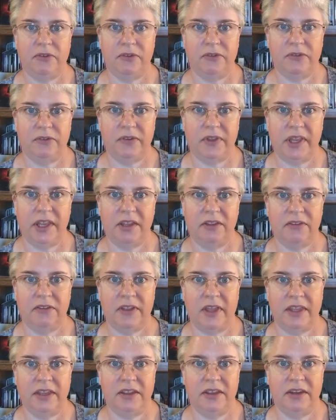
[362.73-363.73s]
those things
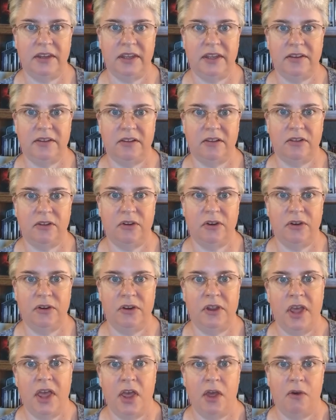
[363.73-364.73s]
that you need to
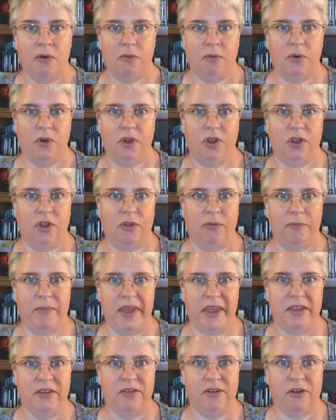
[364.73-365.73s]
learn will
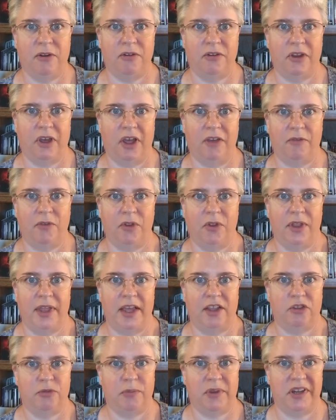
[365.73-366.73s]
make your novel
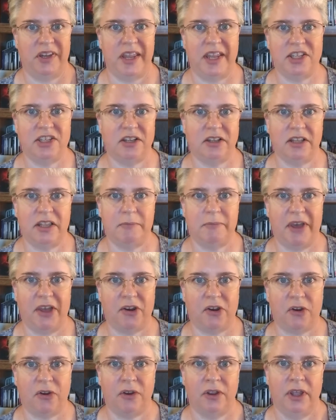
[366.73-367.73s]
exponentially
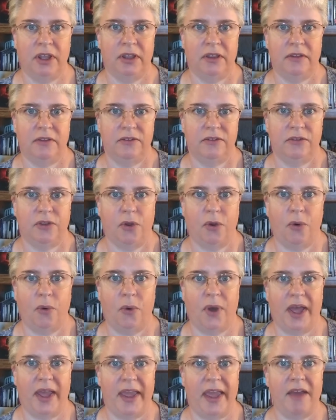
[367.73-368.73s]
better. So
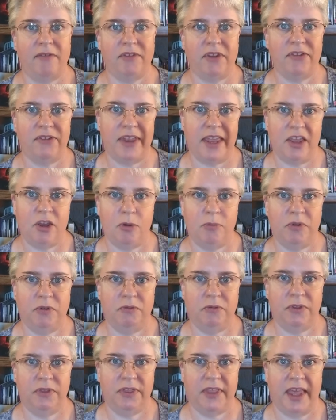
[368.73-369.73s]
I have to stay open
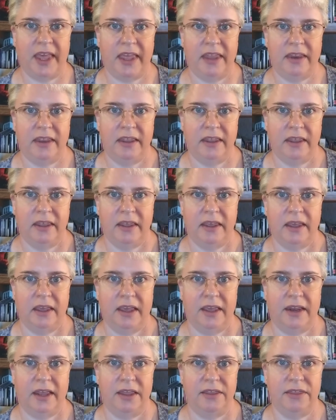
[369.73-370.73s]
with that,
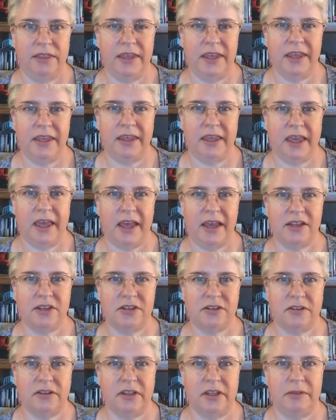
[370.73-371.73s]
and I think
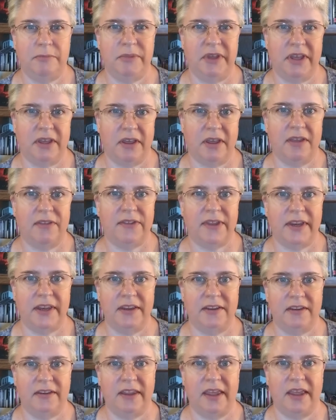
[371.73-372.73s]
actually because I need
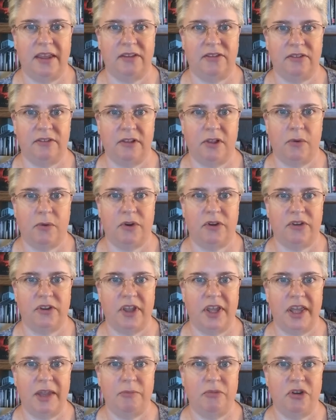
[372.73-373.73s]
to take a slower
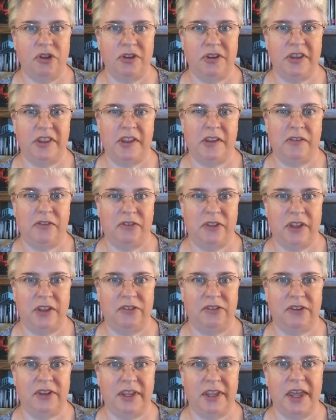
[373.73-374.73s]
time putting these
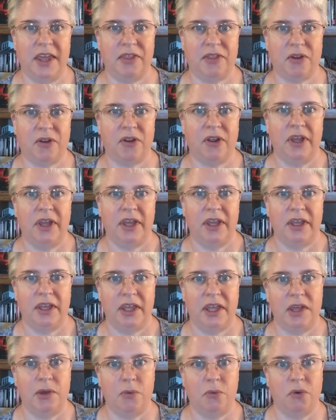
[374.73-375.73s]
things together,
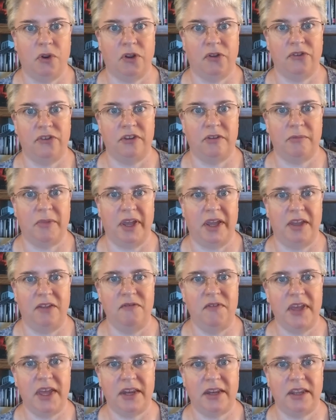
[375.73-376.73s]
it works to my
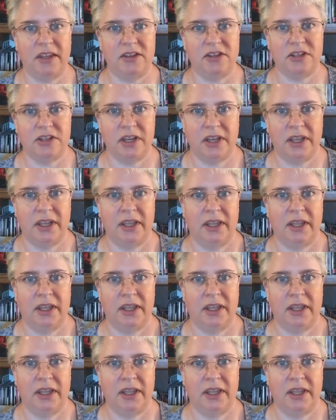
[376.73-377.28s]
advantage,